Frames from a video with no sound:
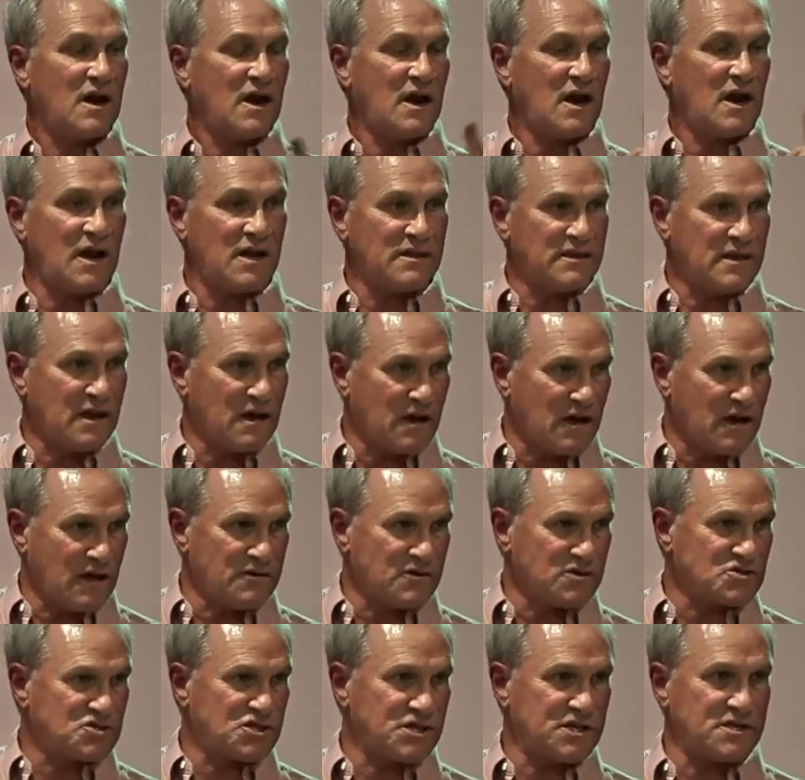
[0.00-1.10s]
And the other
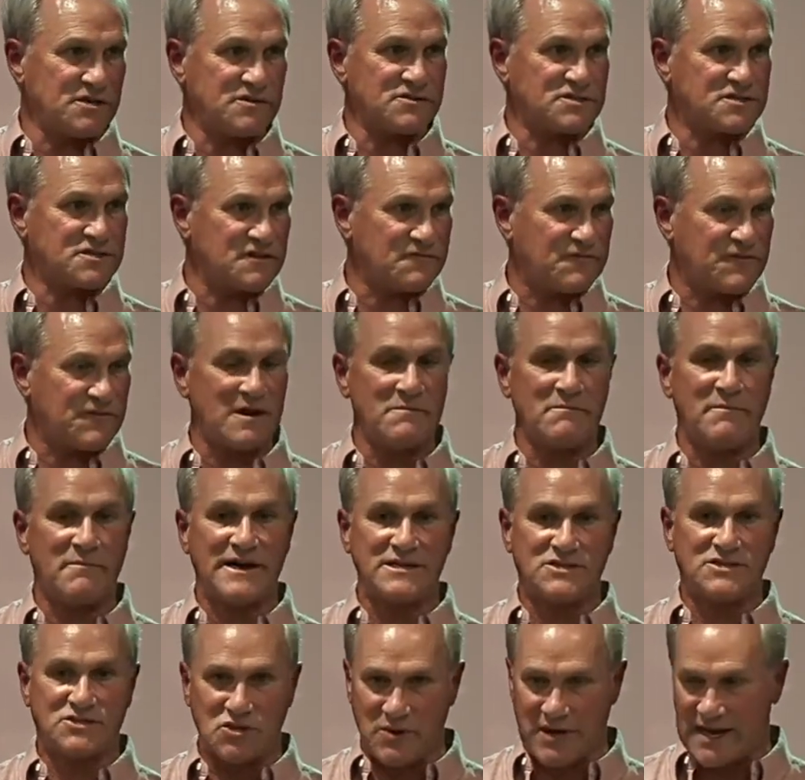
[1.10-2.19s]
gender is defined by
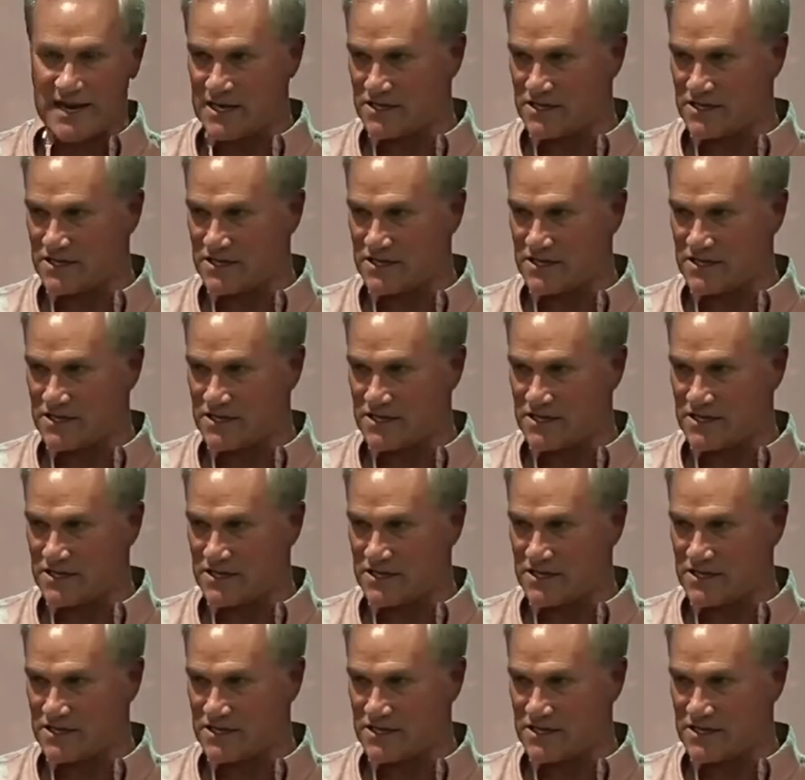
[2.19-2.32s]
two X